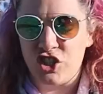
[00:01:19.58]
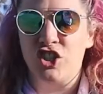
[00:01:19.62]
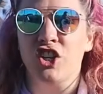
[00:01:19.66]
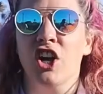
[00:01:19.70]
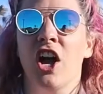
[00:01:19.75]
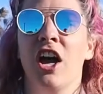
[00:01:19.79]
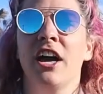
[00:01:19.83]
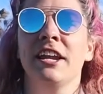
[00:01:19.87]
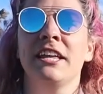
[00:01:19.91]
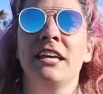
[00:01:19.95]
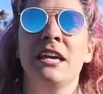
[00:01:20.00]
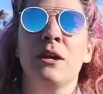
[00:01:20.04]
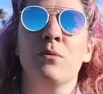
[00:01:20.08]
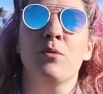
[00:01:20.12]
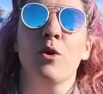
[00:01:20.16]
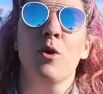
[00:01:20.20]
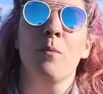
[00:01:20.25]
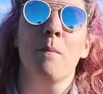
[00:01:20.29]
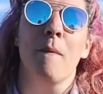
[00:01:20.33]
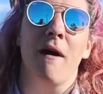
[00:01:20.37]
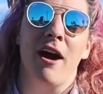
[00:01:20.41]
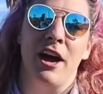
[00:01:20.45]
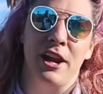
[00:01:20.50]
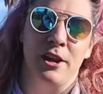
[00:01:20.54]
Johnny
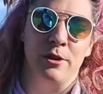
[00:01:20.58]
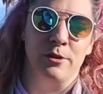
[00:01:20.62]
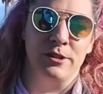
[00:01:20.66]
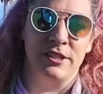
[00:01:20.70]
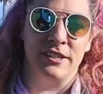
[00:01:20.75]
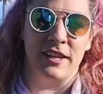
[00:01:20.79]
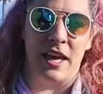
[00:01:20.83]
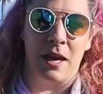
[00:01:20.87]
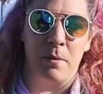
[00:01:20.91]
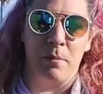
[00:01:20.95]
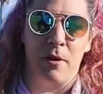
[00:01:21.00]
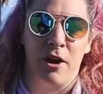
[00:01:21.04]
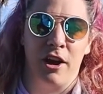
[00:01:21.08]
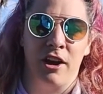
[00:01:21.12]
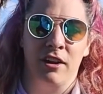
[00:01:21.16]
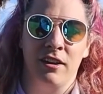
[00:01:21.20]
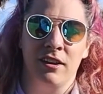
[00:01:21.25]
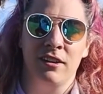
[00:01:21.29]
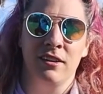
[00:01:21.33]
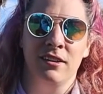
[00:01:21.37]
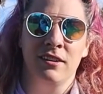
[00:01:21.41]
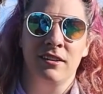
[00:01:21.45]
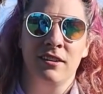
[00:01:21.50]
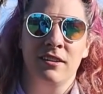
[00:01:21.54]
Romano skate park.
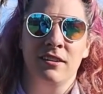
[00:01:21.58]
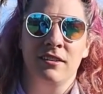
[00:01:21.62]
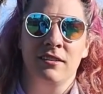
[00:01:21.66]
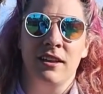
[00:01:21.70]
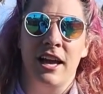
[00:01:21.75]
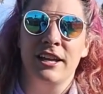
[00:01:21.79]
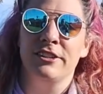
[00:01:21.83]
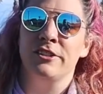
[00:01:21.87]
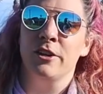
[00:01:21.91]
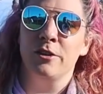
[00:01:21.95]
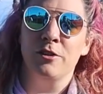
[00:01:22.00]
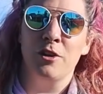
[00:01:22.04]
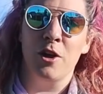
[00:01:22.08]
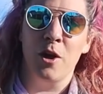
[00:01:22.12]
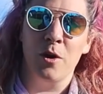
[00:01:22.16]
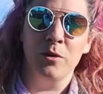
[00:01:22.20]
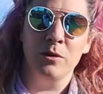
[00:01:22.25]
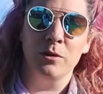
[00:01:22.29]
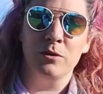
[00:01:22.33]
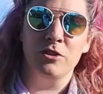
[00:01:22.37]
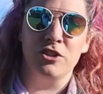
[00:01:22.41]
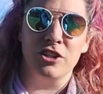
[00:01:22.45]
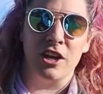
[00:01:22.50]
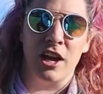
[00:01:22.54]
I don't know
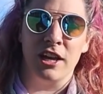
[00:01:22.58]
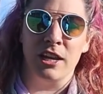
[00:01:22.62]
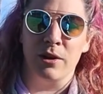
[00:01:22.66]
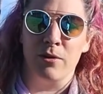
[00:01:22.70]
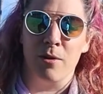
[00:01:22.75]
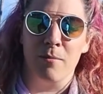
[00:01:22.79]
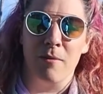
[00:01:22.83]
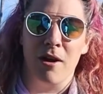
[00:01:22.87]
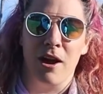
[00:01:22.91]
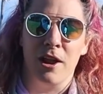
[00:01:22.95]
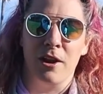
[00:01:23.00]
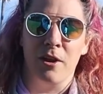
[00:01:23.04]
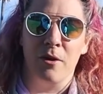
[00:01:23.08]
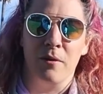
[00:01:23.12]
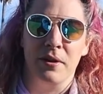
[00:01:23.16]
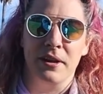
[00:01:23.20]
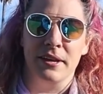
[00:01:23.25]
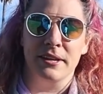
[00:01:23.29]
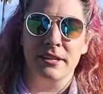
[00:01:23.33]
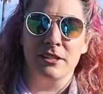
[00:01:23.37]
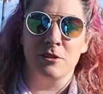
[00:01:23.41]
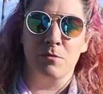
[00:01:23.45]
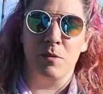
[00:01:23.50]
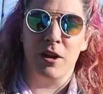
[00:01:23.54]
who Johnny Romano
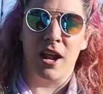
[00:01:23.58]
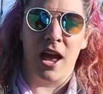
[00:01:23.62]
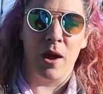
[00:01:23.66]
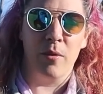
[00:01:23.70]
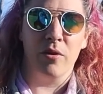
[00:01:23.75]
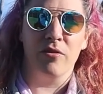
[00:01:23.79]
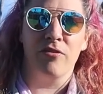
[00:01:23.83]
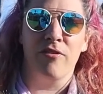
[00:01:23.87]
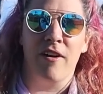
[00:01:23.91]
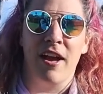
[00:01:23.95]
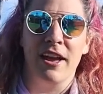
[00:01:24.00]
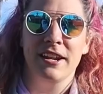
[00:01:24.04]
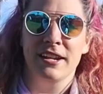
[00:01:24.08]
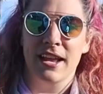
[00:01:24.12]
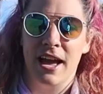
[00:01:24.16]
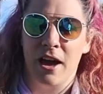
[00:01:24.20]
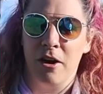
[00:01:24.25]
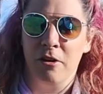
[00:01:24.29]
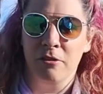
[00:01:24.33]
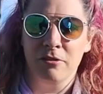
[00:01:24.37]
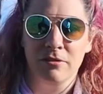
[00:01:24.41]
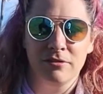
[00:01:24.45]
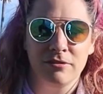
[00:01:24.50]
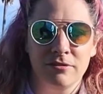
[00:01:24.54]
is, but I will find
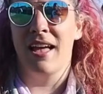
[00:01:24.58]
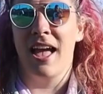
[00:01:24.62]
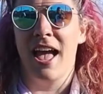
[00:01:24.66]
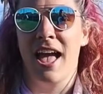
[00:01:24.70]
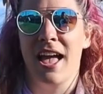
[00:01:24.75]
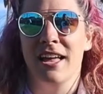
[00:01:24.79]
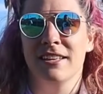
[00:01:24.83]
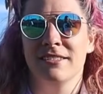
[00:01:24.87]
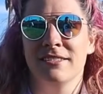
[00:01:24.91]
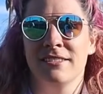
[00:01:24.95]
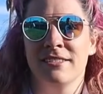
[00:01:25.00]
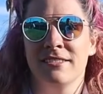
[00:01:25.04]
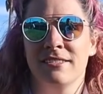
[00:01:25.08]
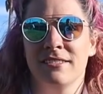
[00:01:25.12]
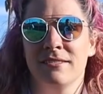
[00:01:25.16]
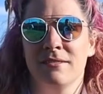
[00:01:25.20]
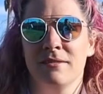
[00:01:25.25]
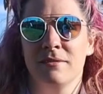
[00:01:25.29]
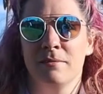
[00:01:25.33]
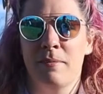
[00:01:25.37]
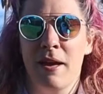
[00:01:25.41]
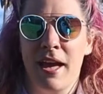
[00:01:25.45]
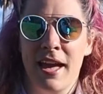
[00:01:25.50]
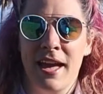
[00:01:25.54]
out and
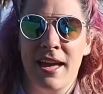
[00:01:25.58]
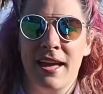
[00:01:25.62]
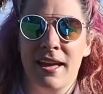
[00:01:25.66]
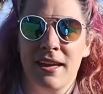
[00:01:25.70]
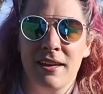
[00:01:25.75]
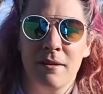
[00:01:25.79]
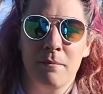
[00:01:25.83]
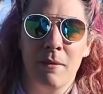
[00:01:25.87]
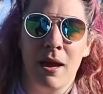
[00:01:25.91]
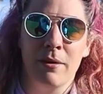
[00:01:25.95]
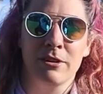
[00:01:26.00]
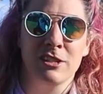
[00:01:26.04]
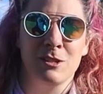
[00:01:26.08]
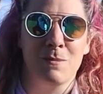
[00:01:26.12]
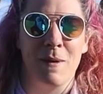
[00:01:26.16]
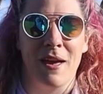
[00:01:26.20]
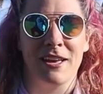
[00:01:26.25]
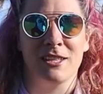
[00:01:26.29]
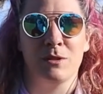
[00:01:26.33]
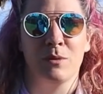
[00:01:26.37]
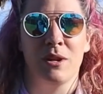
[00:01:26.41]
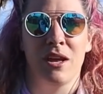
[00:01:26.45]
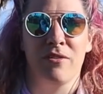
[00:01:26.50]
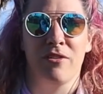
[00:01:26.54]
pay my
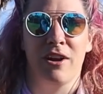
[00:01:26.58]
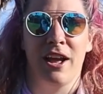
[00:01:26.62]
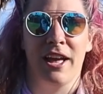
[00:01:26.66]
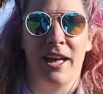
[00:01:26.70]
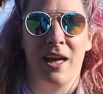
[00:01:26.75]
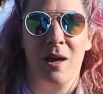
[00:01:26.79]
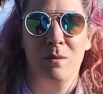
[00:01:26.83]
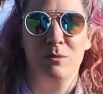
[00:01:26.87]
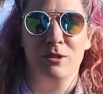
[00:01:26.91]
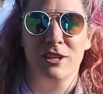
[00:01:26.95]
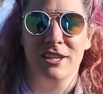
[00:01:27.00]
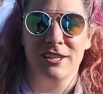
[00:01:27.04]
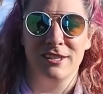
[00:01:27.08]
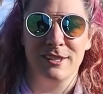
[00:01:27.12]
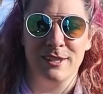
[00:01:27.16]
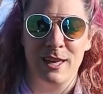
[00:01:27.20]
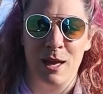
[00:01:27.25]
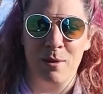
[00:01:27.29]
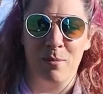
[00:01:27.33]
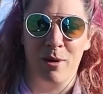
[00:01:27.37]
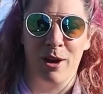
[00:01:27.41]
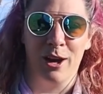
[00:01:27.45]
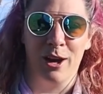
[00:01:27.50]
respects whenever I come to his skate